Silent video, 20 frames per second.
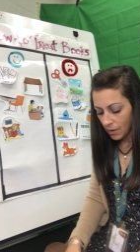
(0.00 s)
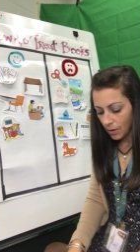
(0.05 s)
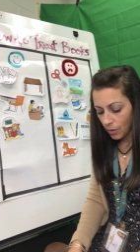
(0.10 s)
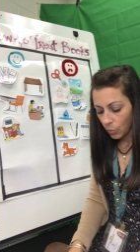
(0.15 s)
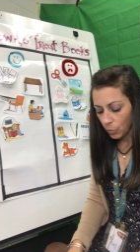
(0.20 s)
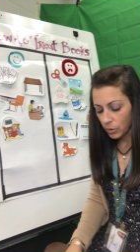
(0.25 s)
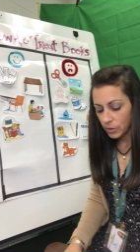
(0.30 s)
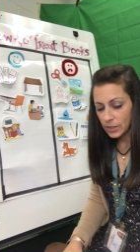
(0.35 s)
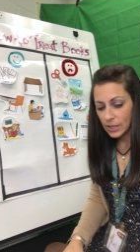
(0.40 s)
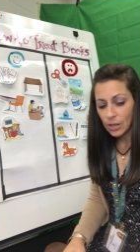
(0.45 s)

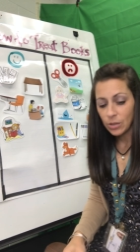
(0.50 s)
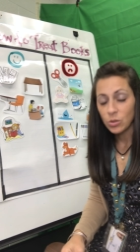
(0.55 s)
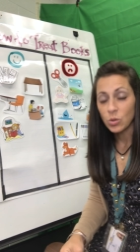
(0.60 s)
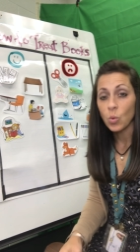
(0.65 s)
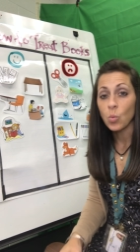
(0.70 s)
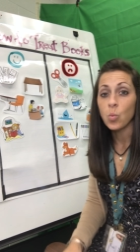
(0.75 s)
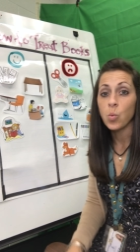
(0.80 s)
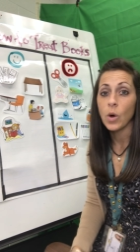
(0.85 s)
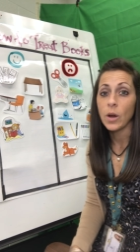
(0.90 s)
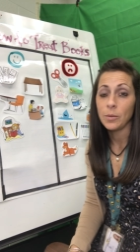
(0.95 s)
We're down to
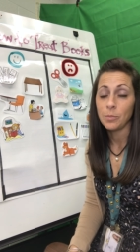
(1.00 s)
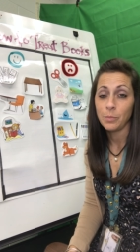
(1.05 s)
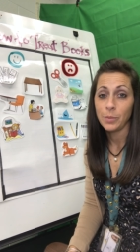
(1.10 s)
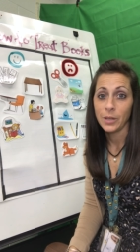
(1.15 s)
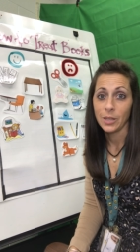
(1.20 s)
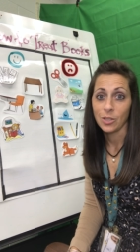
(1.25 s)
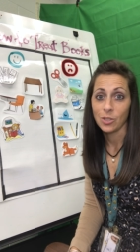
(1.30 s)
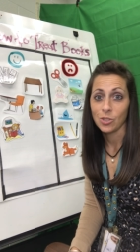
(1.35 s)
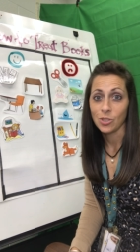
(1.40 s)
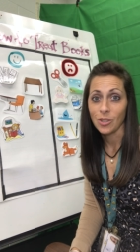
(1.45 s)
one
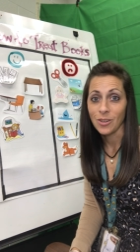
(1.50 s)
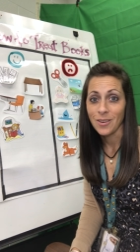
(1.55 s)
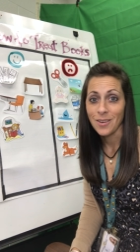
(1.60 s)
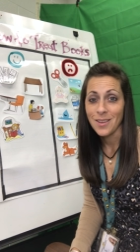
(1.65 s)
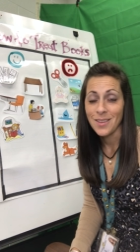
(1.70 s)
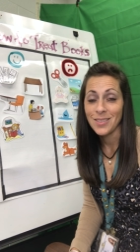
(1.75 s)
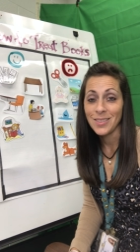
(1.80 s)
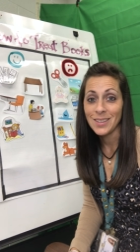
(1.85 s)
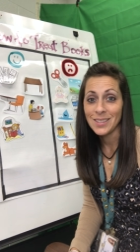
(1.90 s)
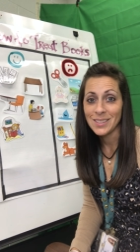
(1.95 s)
picture,
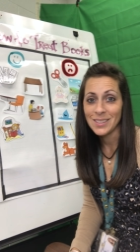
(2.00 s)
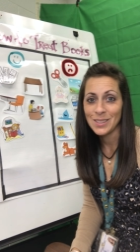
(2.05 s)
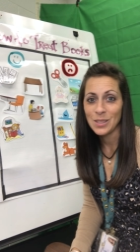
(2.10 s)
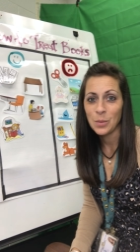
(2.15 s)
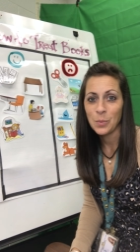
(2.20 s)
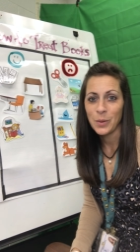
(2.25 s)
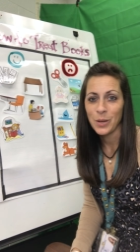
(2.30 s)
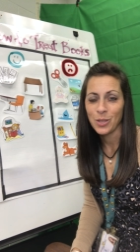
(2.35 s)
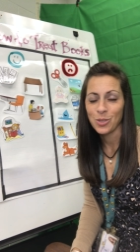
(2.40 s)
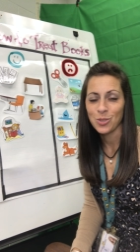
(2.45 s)
and this is the
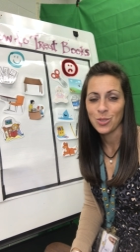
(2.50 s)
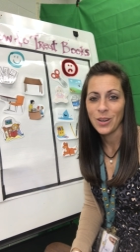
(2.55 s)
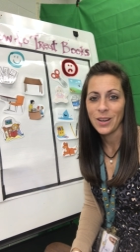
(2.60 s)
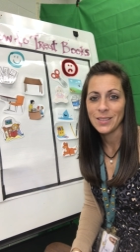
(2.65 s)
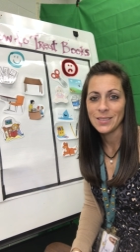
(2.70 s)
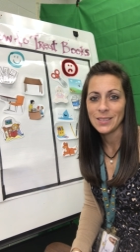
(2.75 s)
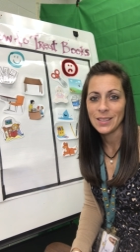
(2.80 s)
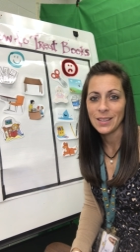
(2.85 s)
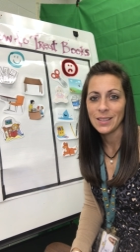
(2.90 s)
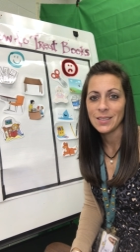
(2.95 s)
picture I
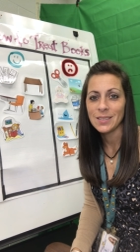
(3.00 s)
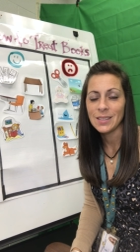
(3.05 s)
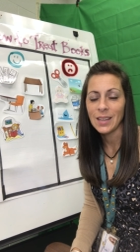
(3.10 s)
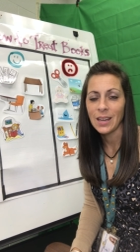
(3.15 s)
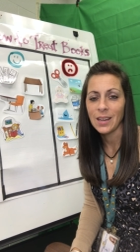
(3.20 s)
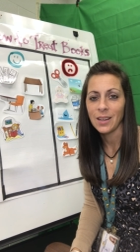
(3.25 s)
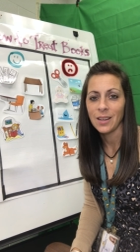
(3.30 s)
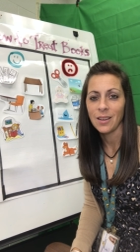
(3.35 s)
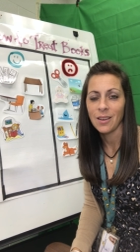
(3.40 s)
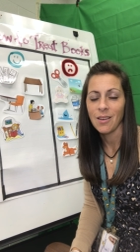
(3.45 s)
said a
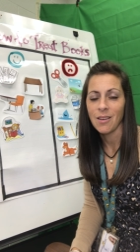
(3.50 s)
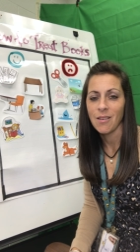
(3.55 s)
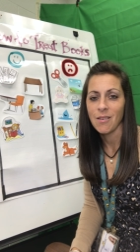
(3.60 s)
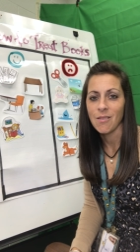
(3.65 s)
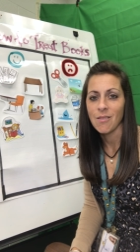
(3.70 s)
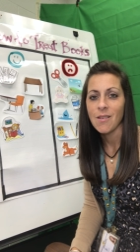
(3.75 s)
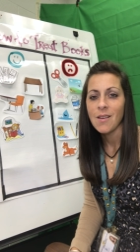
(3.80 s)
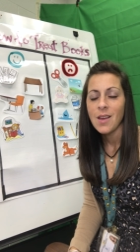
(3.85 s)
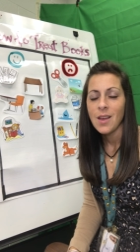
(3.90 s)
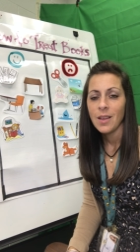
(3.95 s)
second
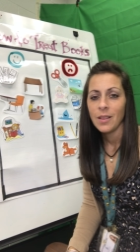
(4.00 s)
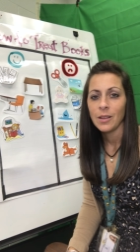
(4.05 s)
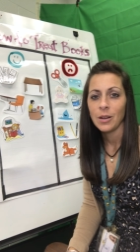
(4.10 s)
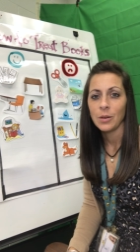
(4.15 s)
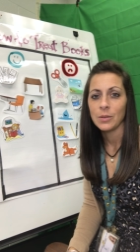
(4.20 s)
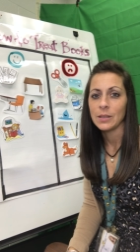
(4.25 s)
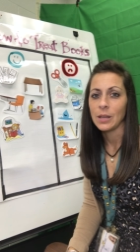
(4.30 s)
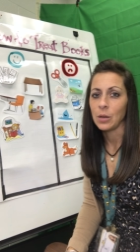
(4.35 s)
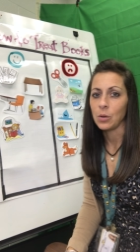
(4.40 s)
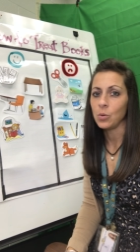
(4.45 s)
ago that I
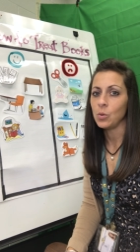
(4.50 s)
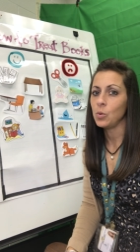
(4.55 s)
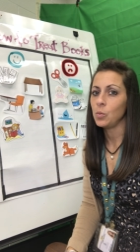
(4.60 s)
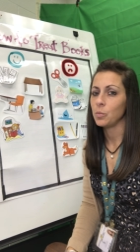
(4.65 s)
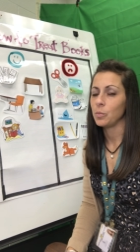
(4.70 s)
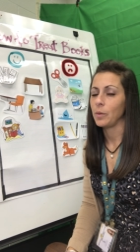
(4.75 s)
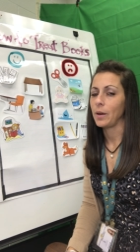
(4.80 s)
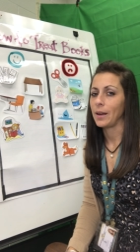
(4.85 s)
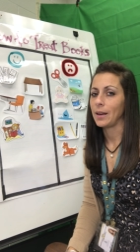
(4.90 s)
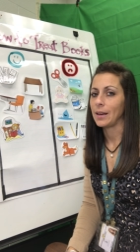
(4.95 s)
was like, ooh,
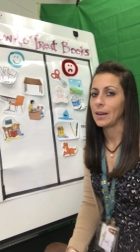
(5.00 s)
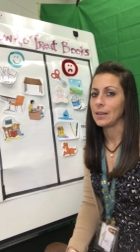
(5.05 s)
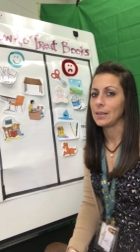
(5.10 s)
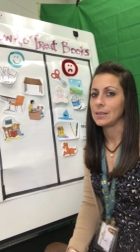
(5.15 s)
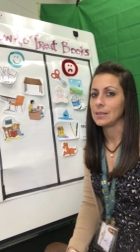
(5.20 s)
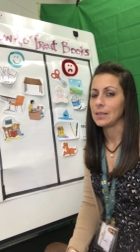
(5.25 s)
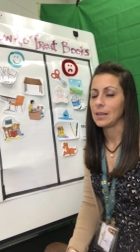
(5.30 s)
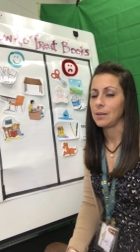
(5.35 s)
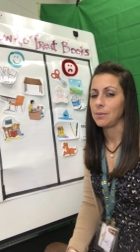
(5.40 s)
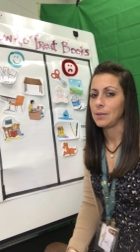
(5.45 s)
I gotta
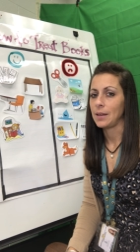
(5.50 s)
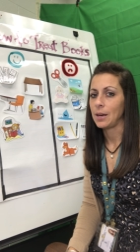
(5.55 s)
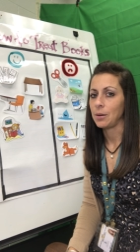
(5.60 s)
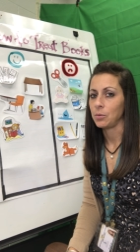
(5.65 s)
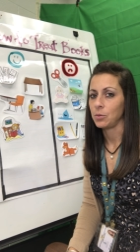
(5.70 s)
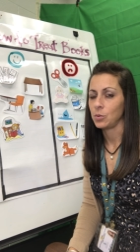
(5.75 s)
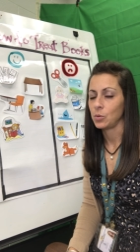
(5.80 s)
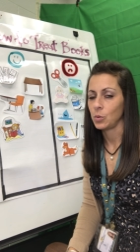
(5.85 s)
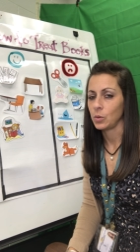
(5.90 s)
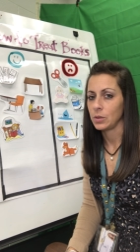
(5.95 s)
save that
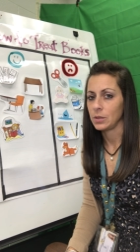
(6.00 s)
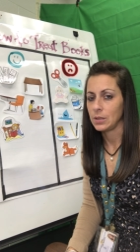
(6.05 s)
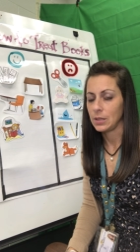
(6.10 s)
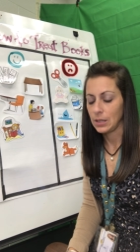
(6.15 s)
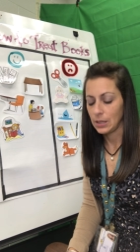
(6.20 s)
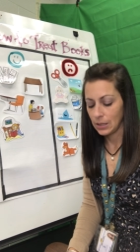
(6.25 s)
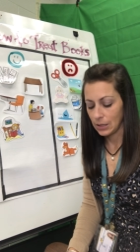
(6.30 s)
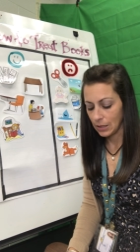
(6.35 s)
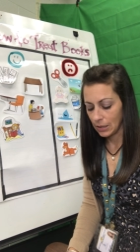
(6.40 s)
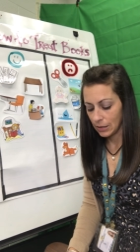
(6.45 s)
one towards the
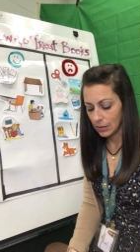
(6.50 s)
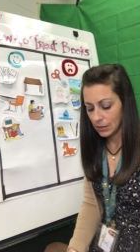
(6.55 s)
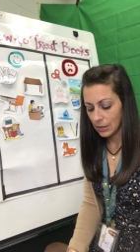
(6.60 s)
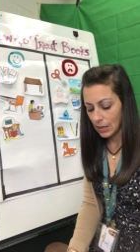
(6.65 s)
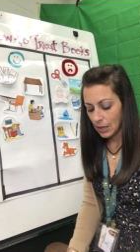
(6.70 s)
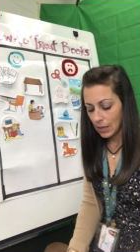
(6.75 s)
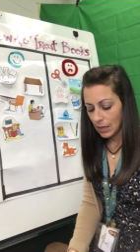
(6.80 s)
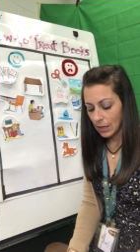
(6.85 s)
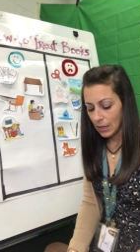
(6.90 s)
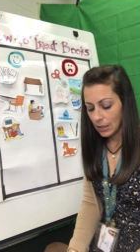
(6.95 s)
end.
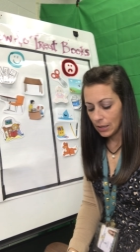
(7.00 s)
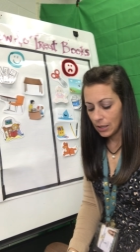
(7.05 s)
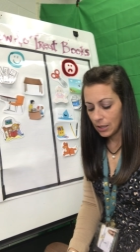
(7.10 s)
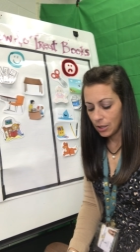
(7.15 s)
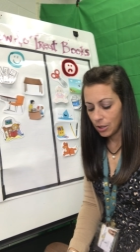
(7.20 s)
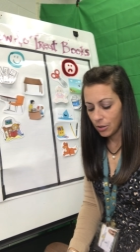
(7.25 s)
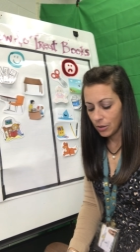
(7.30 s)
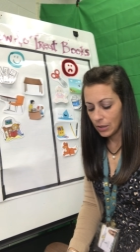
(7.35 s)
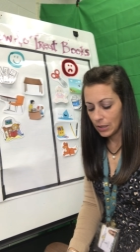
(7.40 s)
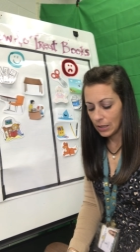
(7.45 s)
And
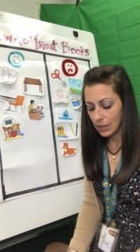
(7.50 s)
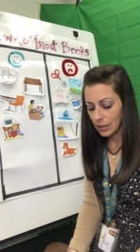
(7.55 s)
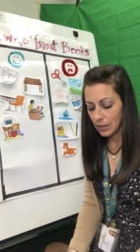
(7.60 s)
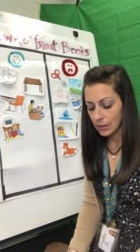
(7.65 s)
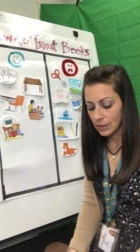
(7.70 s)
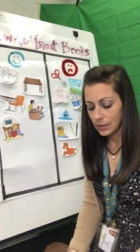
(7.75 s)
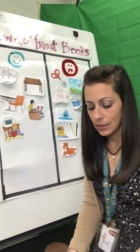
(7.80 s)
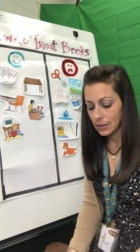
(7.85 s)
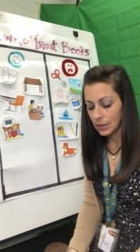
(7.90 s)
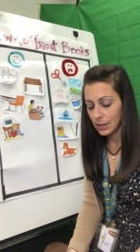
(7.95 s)
here it
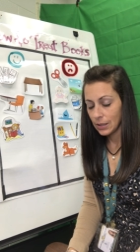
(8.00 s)
is.